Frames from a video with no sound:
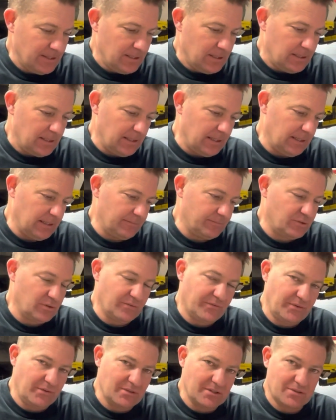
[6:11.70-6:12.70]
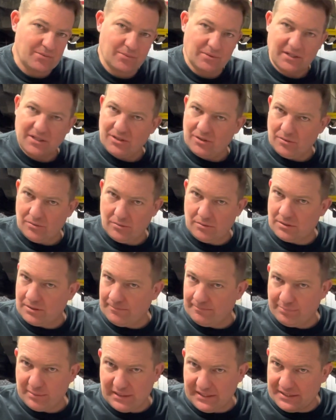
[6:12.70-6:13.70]
So if you just want to go
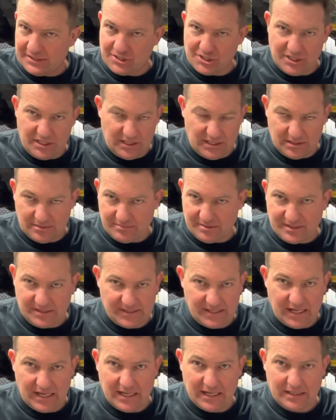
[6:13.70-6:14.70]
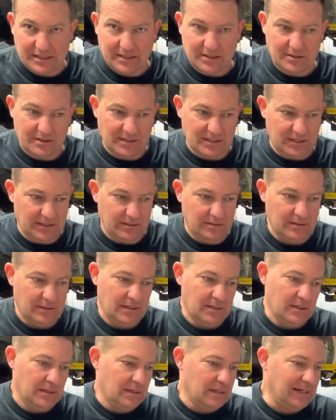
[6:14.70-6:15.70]
complete GM stock, then
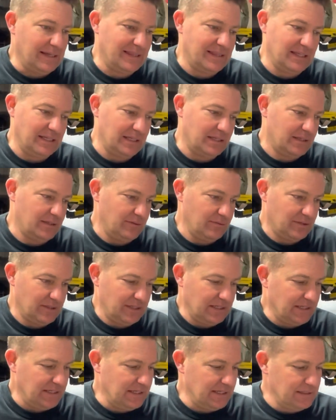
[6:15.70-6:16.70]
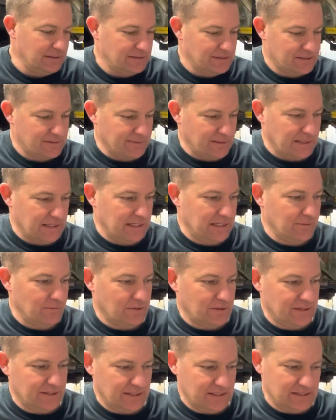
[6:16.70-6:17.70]
I think you can get just about any one
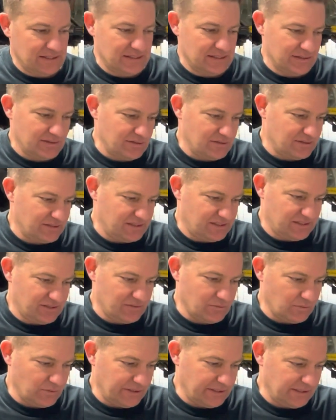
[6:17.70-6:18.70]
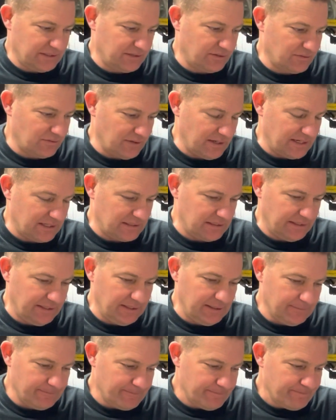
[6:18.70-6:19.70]
of these as long as it's oriented correctly.
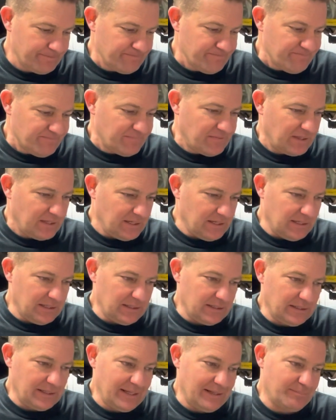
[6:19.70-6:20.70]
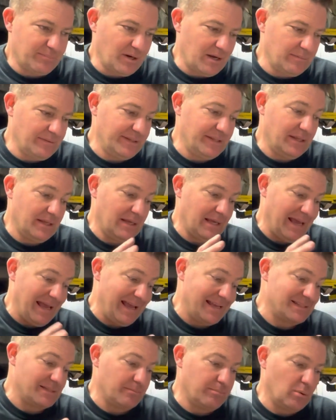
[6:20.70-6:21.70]
And probably
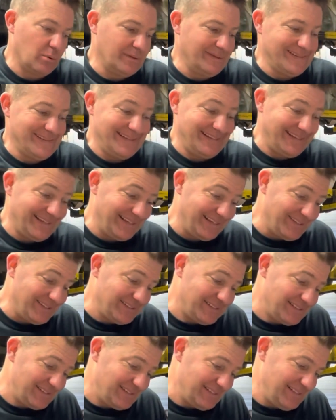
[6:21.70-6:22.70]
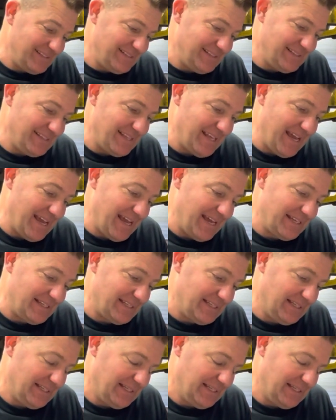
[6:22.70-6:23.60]
as important as anything else is that